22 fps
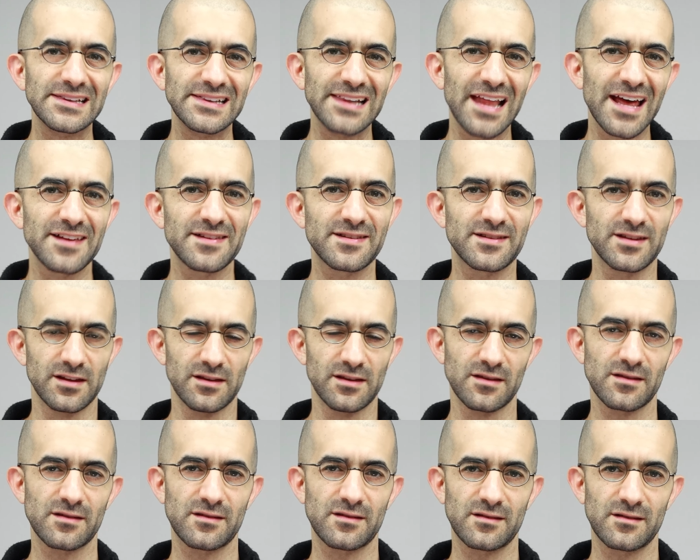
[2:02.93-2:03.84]

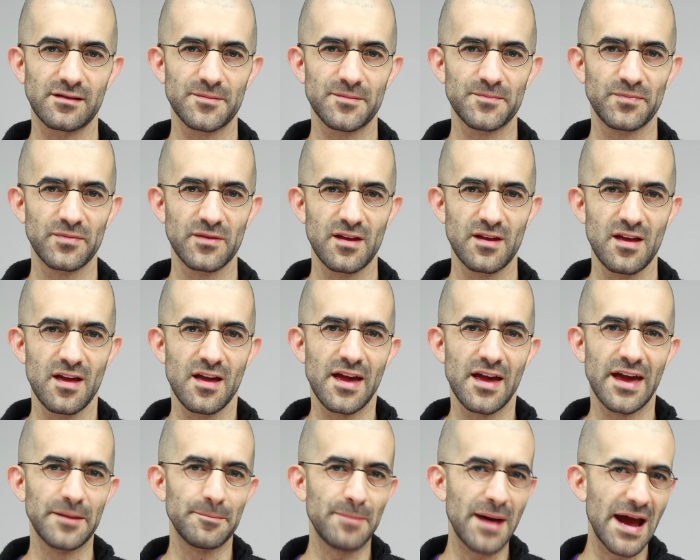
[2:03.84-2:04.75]
license.
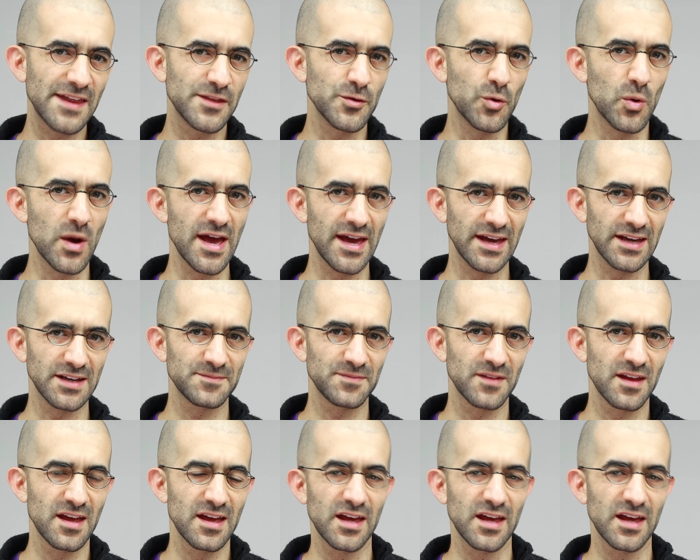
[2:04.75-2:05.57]
And by the way,